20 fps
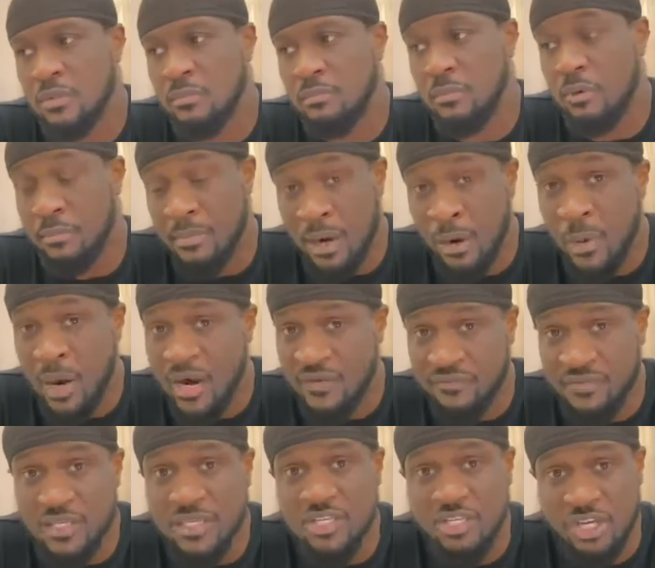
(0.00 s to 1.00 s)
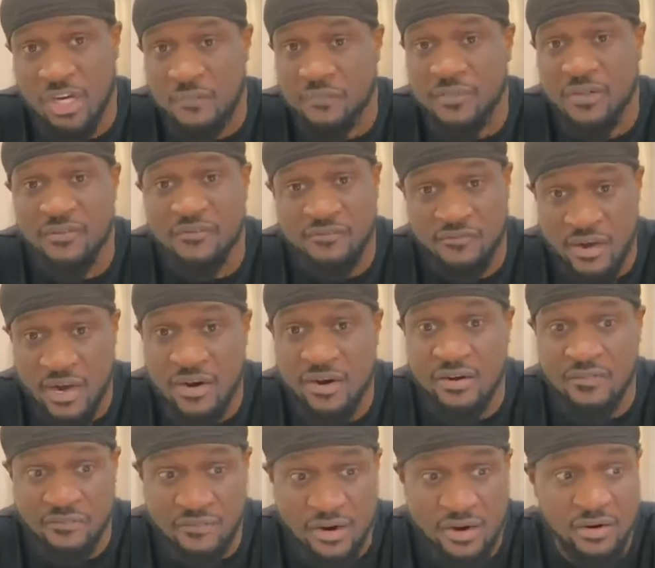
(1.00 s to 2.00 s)
But my wife did something very,
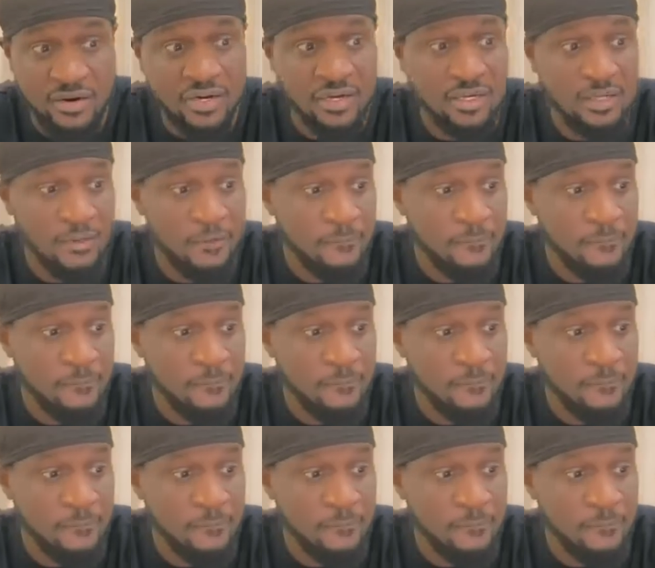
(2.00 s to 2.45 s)
very.